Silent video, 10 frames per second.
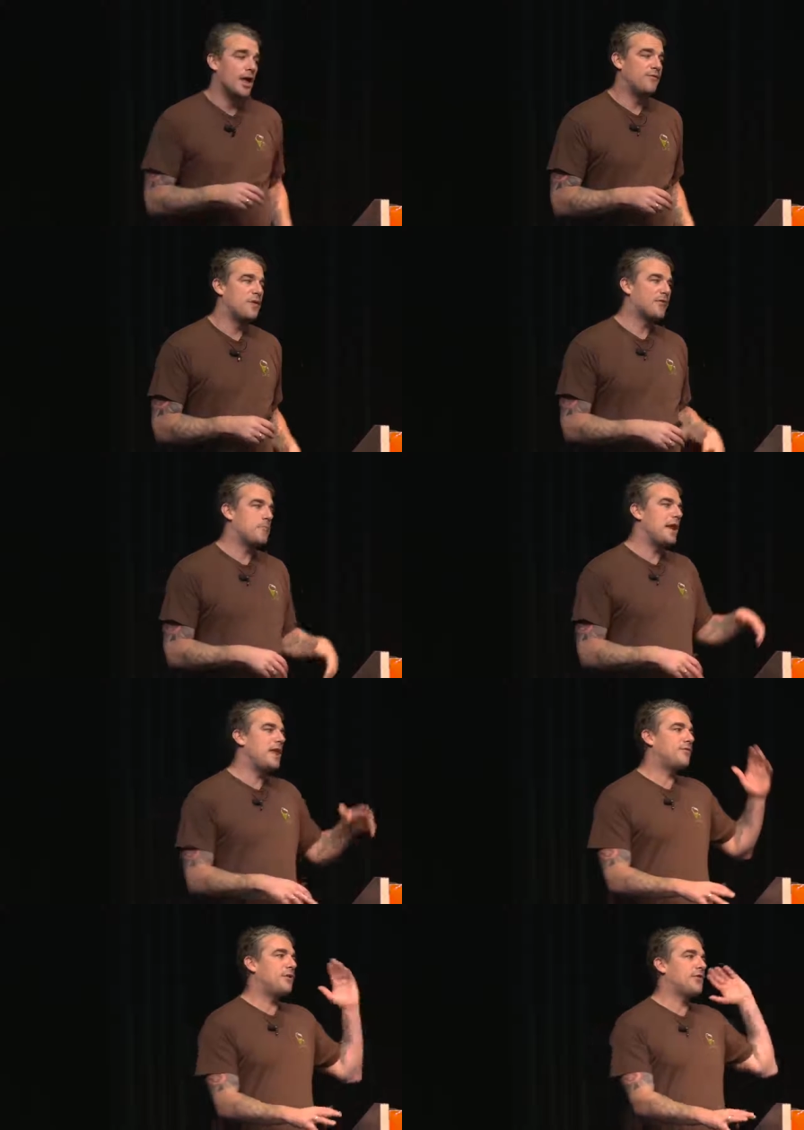In fact,
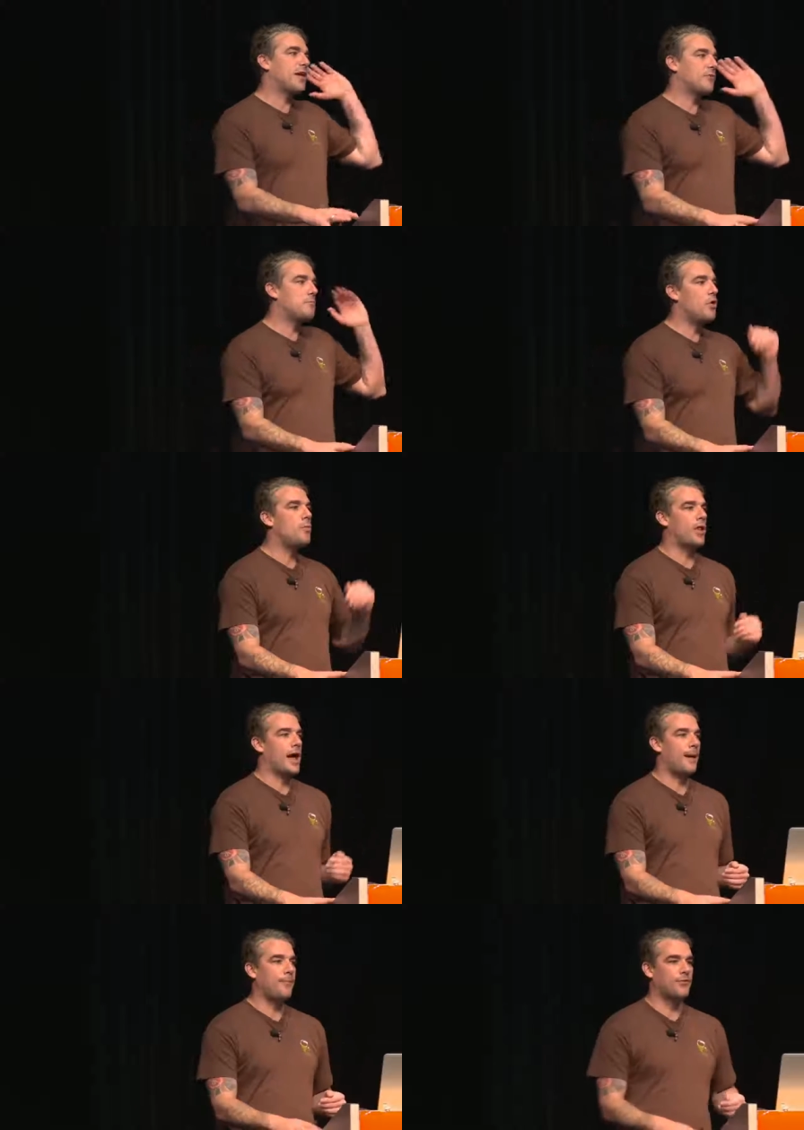many of these kinds of mobile
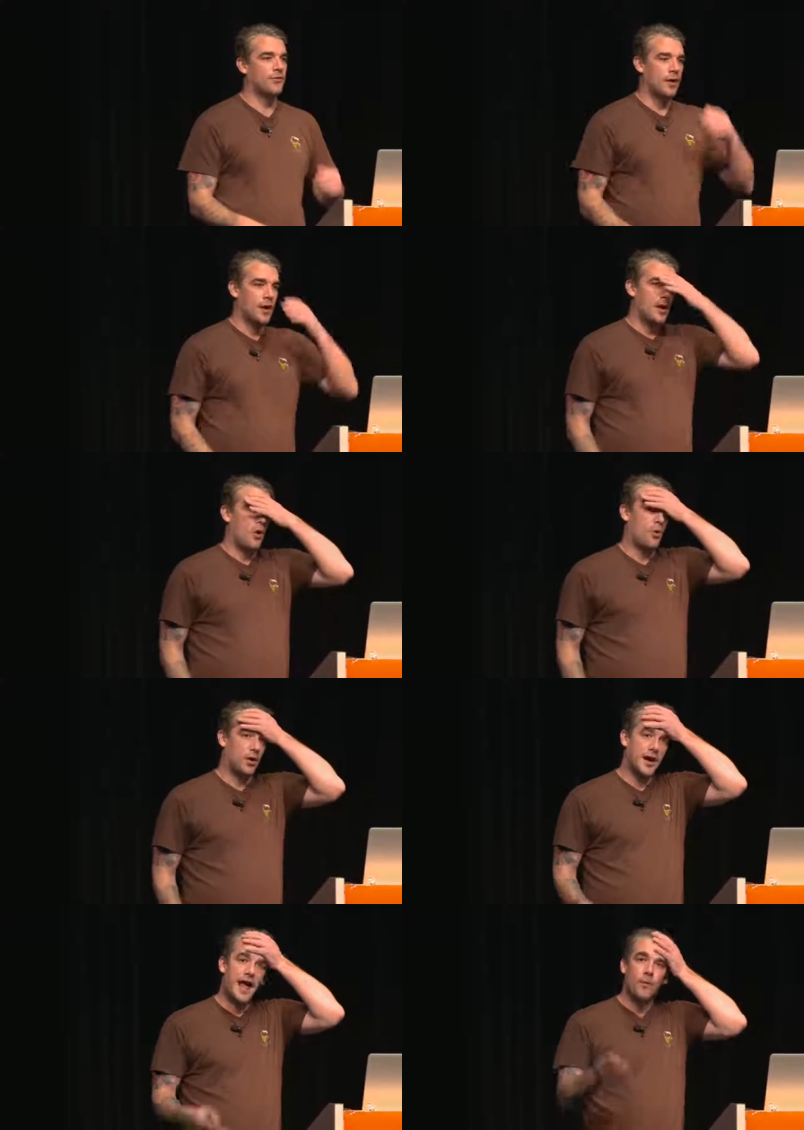apps,
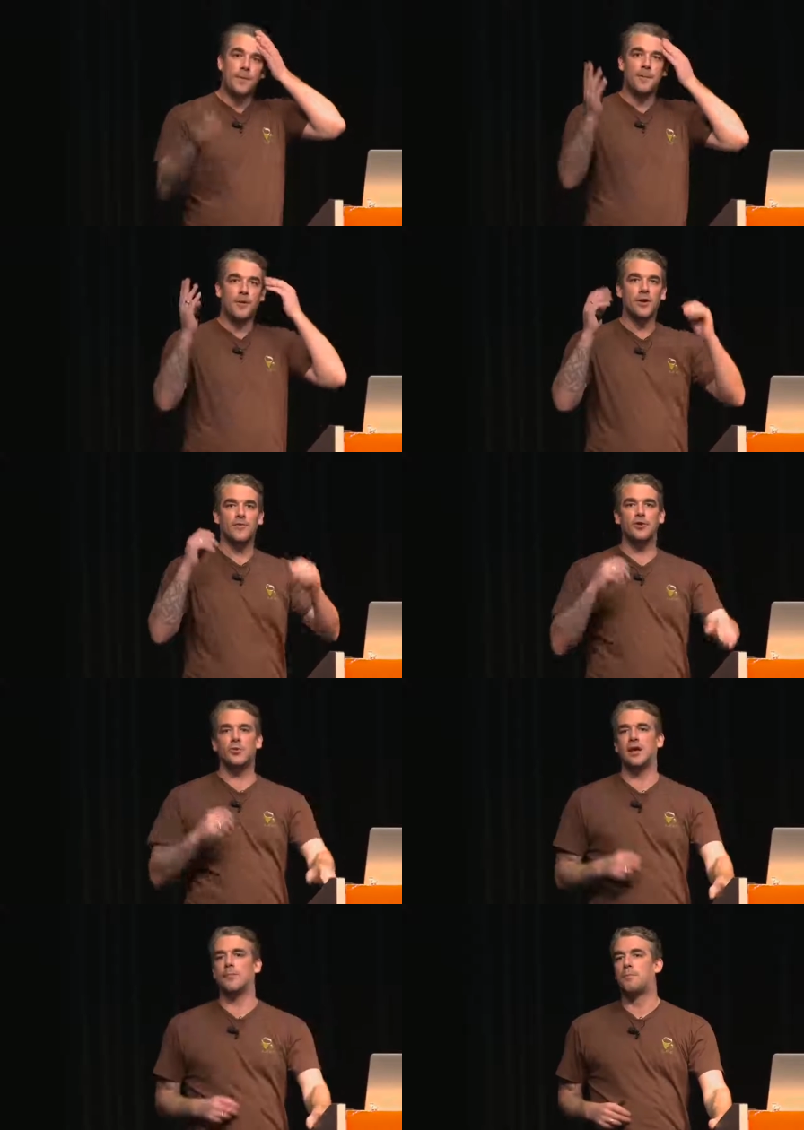or now people are even
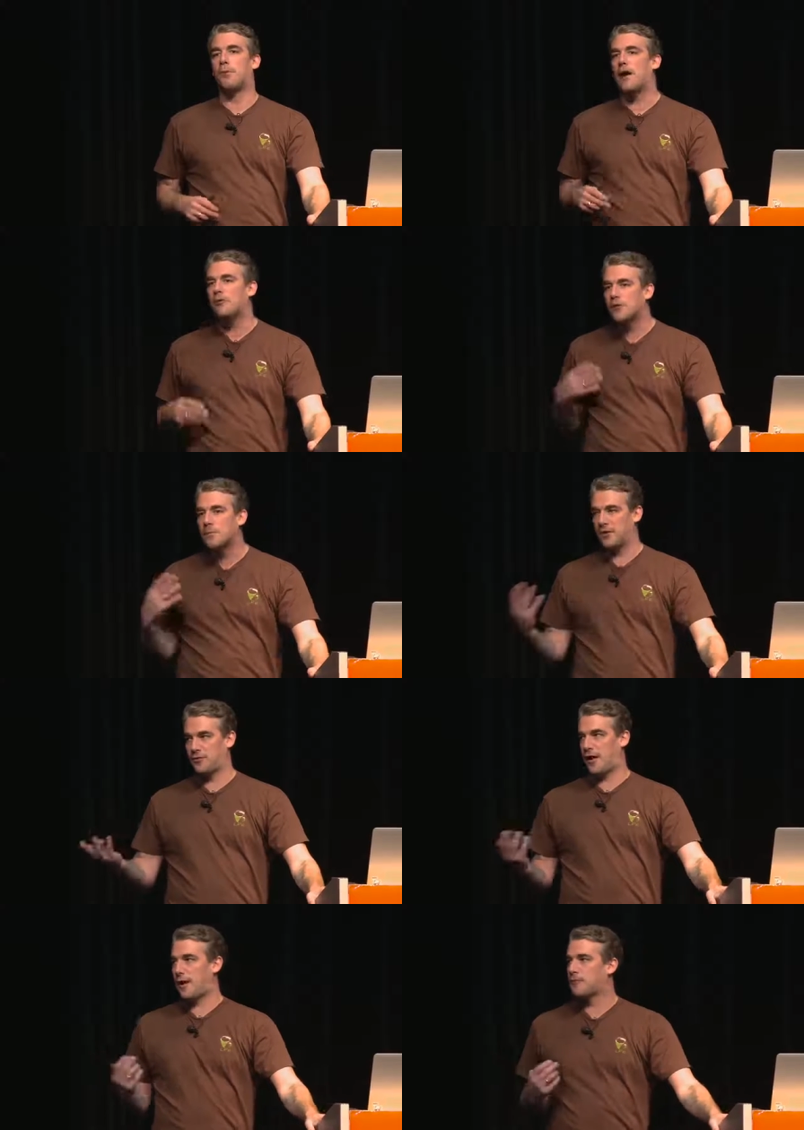doing it with browser
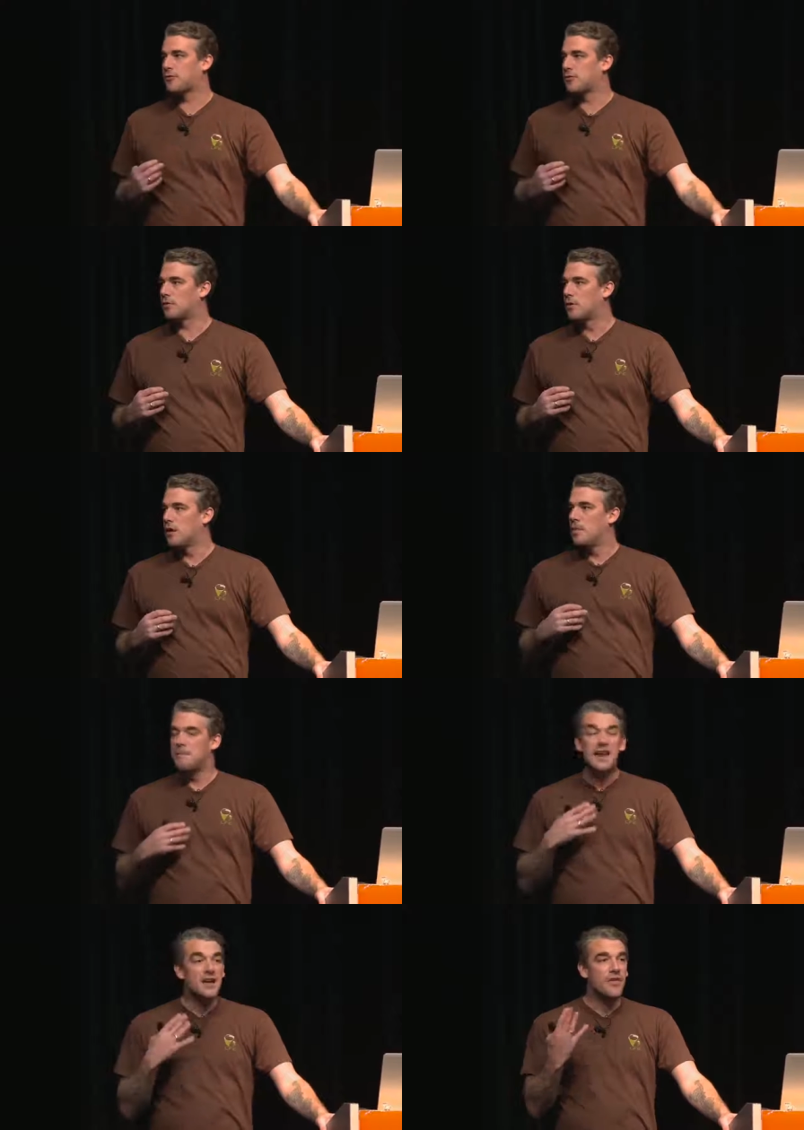based apps,
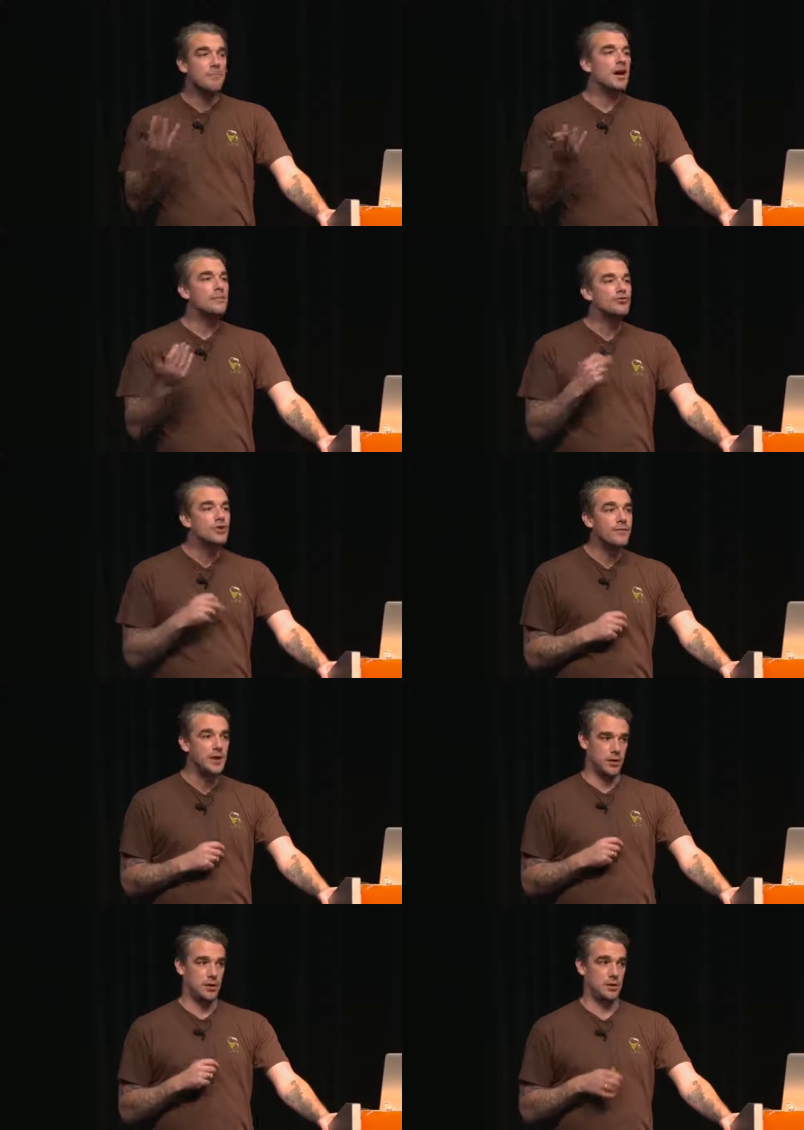many of them become
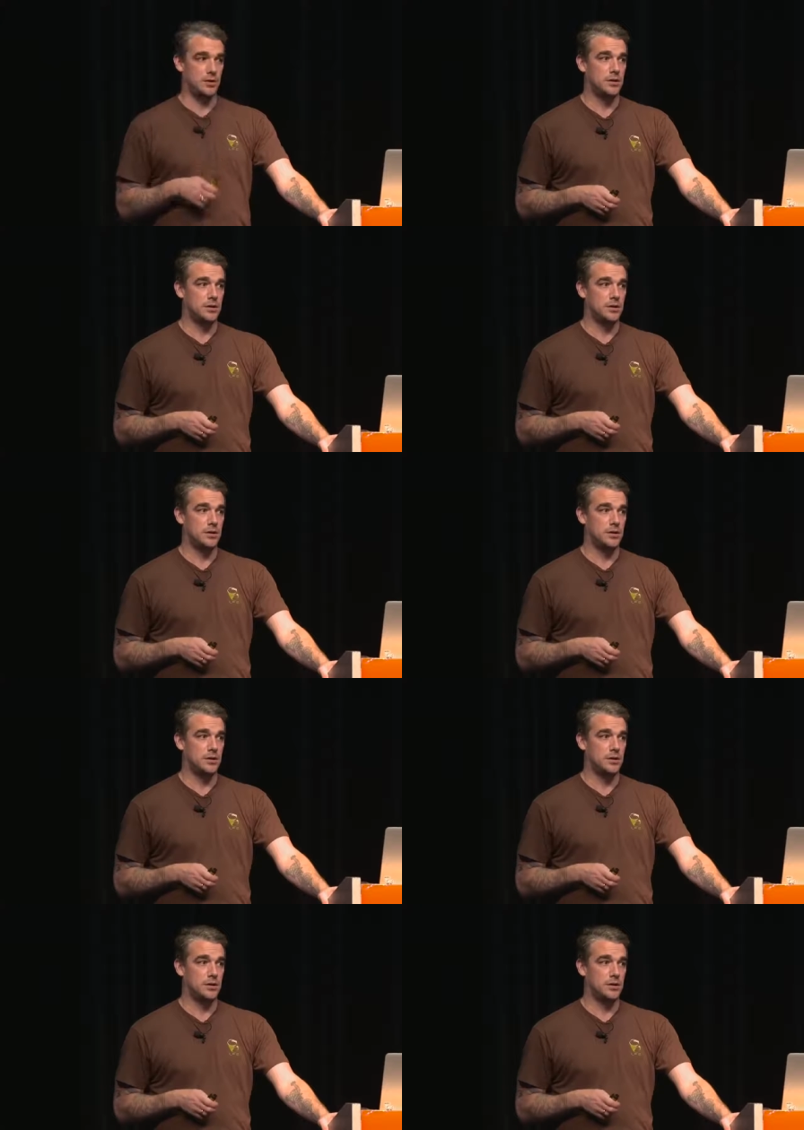trivial.